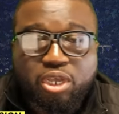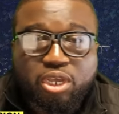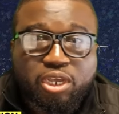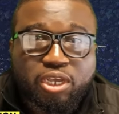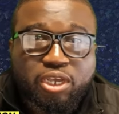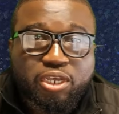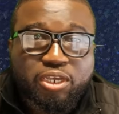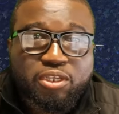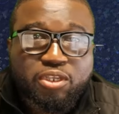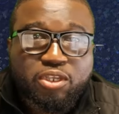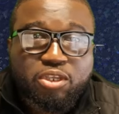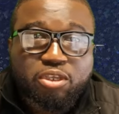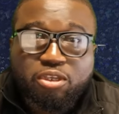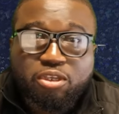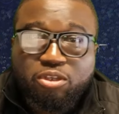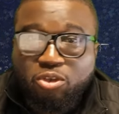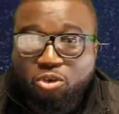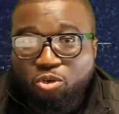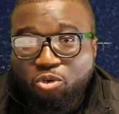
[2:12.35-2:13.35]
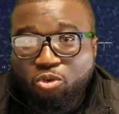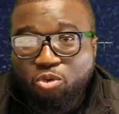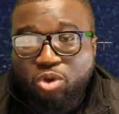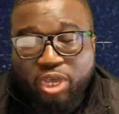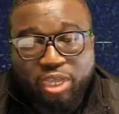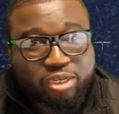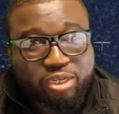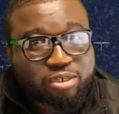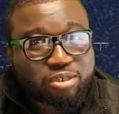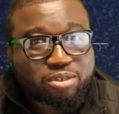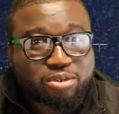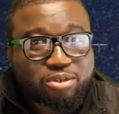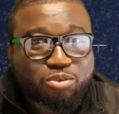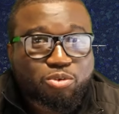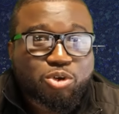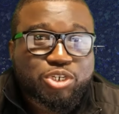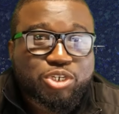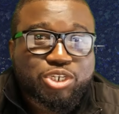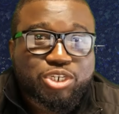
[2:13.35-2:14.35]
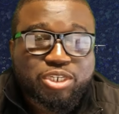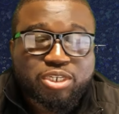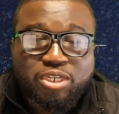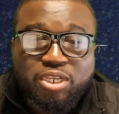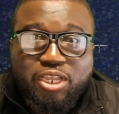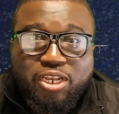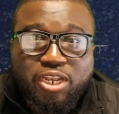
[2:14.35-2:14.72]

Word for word: Uh, go and watch it.